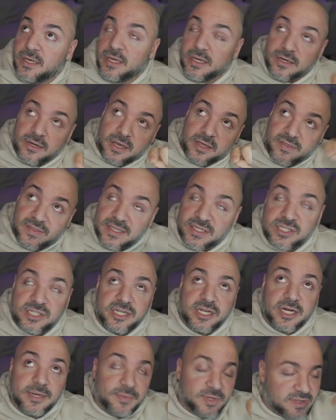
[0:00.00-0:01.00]
this year,
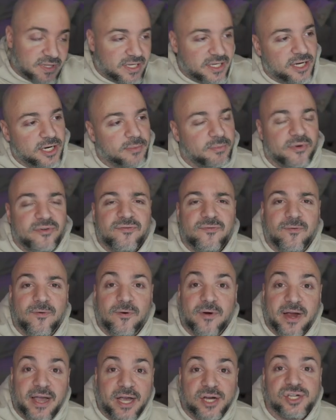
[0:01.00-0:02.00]
but the year before, I
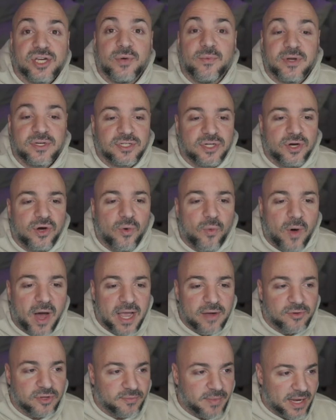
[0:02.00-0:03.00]
actually went to Hawaii
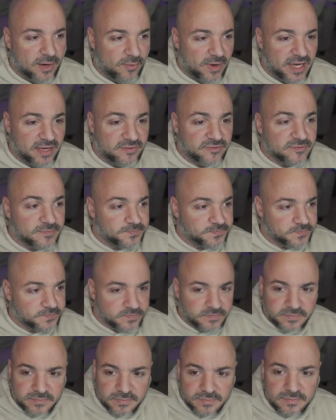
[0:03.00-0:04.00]
with my wife,
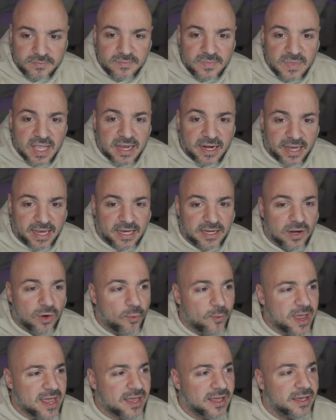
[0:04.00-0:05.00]
and I had a
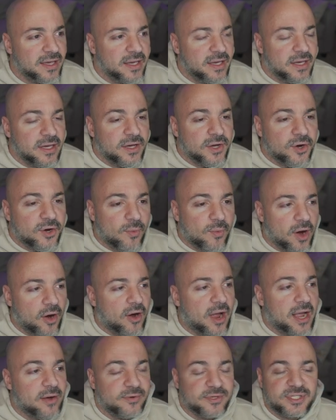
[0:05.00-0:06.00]
week where I
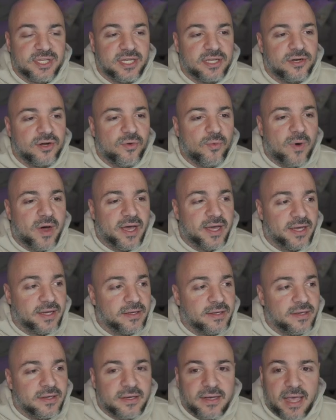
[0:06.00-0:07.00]
was in Hawaii,
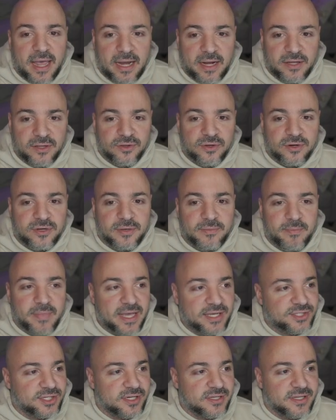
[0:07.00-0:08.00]
and it looked
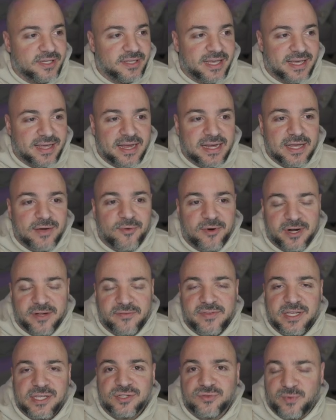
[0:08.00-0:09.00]
basically like any one of
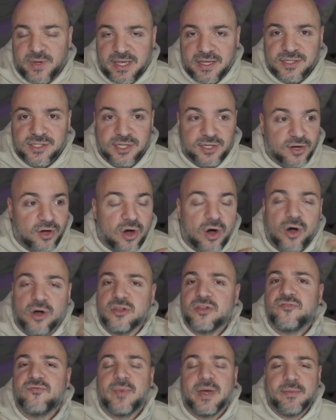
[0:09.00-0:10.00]
these weeks, and all of
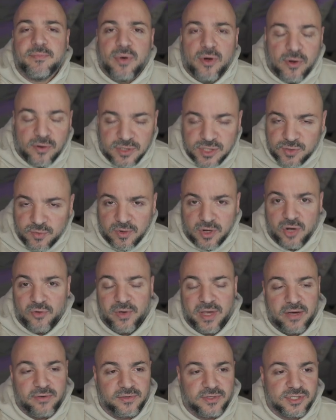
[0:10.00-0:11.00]
my posts were going
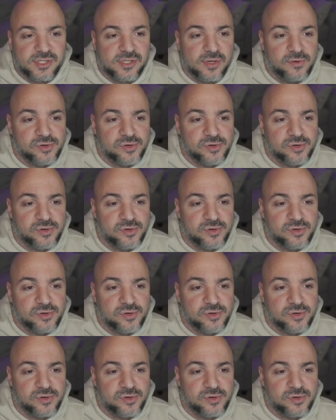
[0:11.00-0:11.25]
out to social